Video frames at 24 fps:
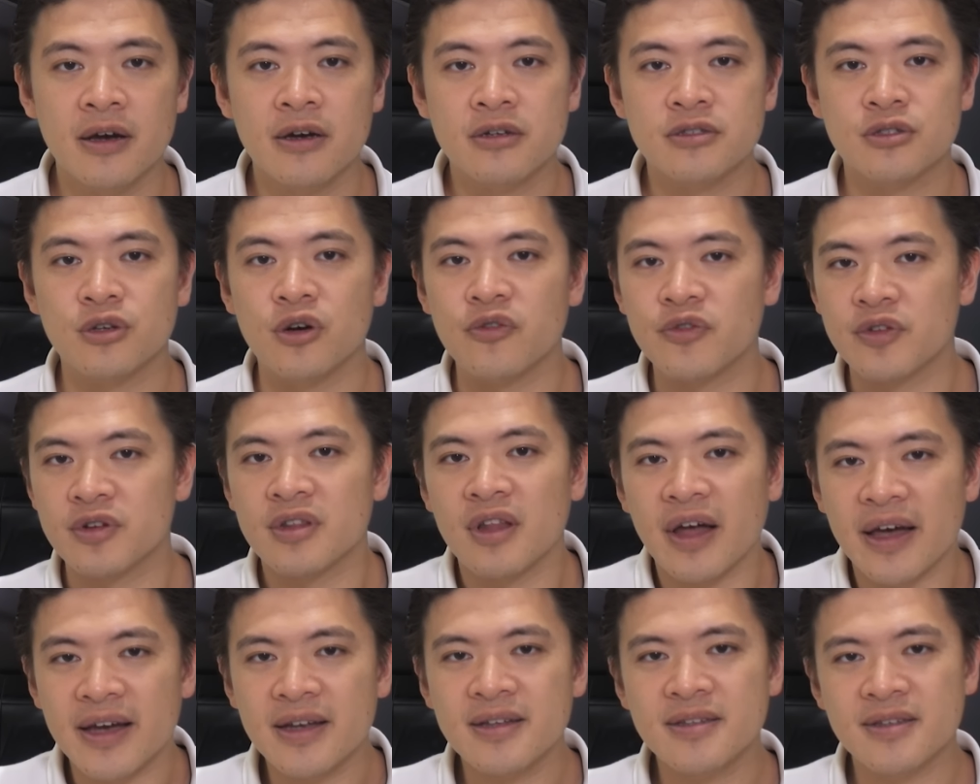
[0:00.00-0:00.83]
So if you
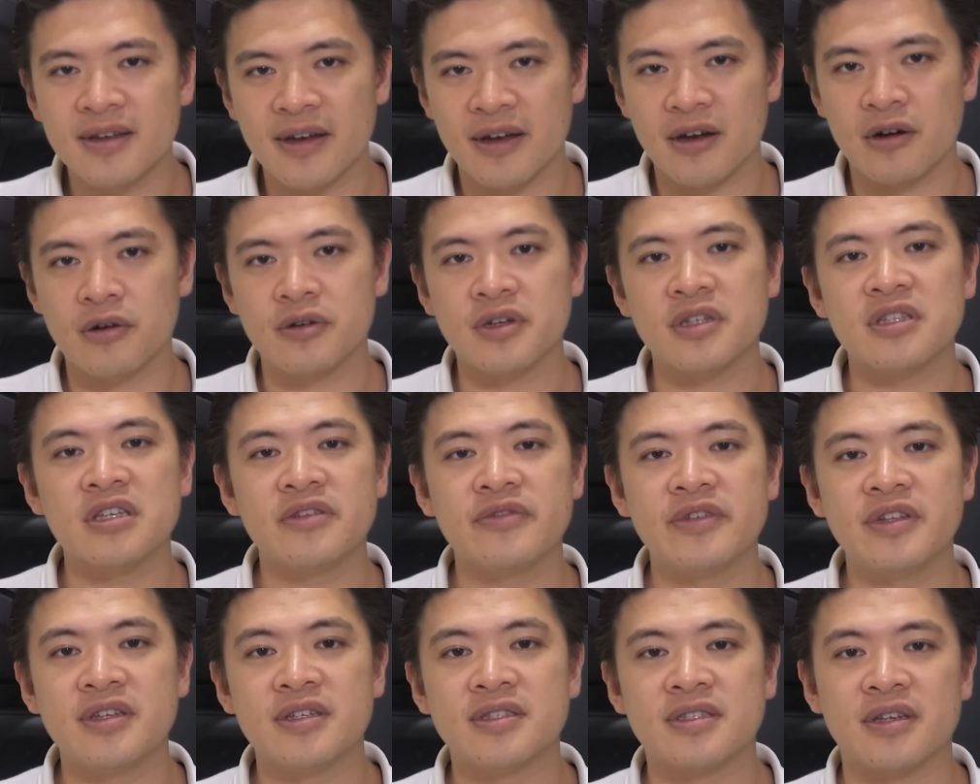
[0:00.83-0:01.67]
like the
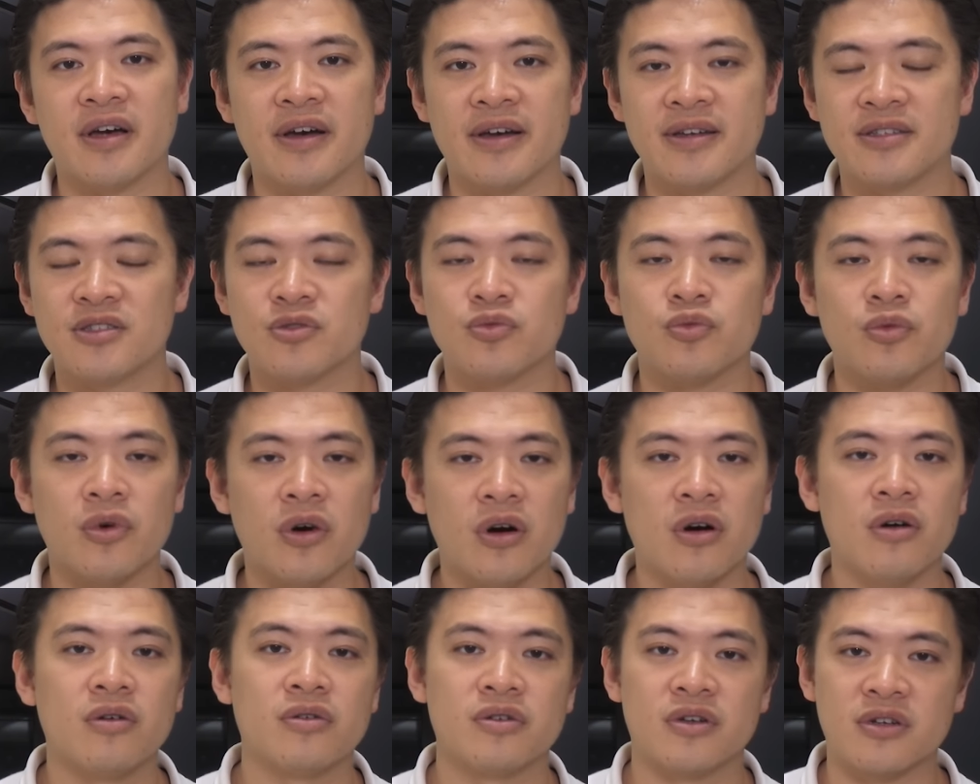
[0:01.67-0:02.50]
LE designs,
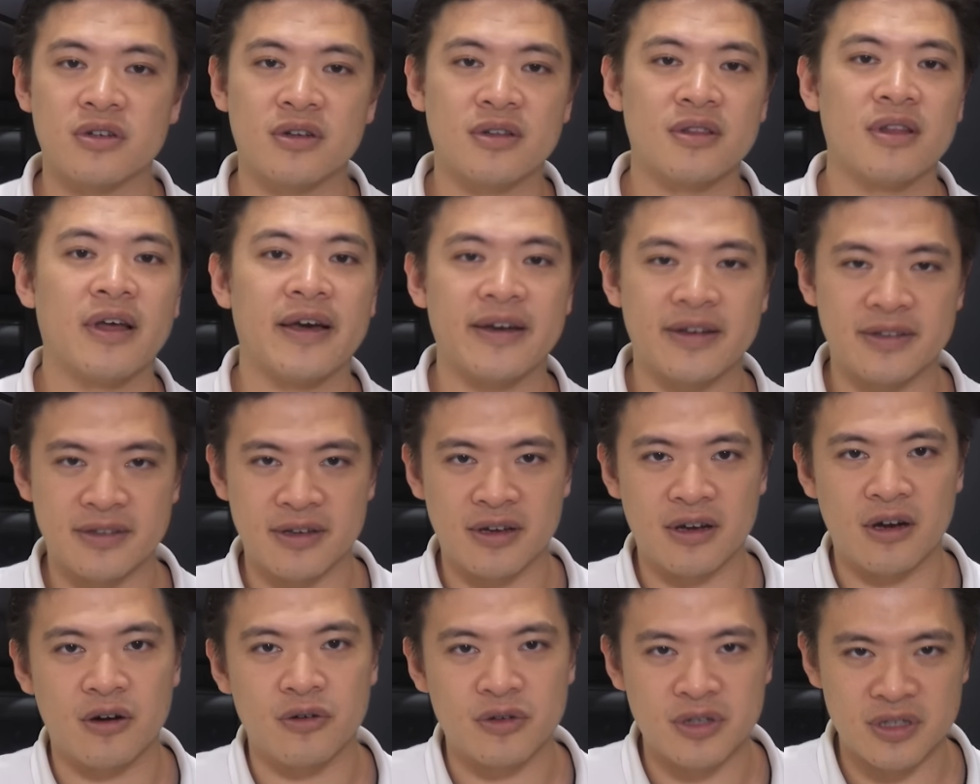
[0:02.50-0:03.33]
well, you're gonna like the
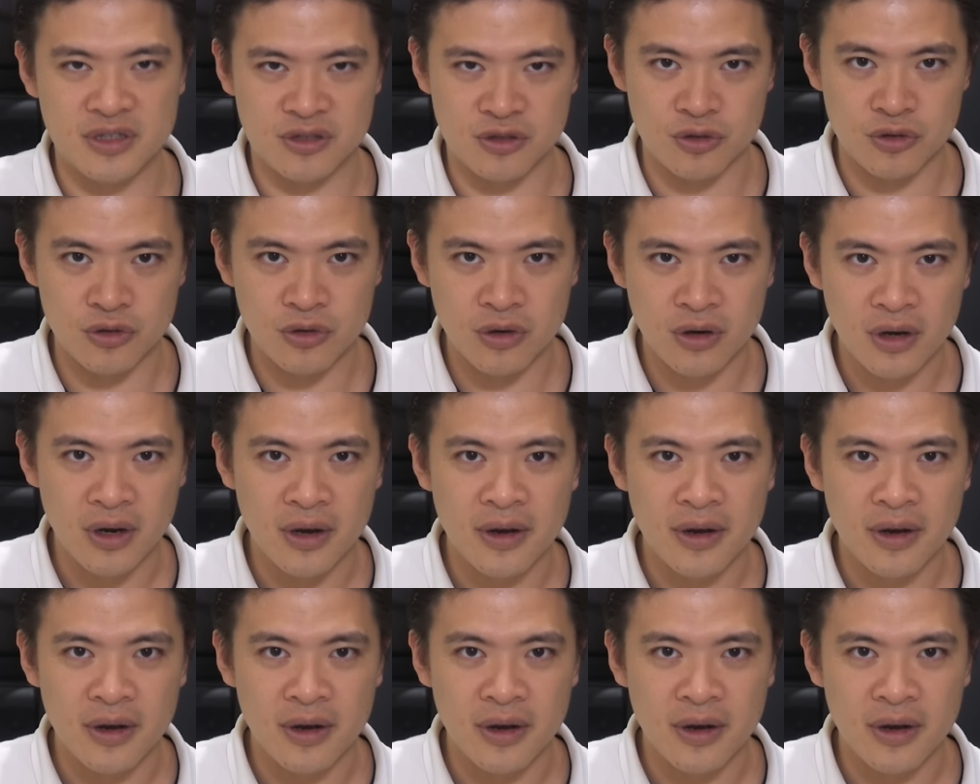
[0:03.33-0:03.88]
LE2.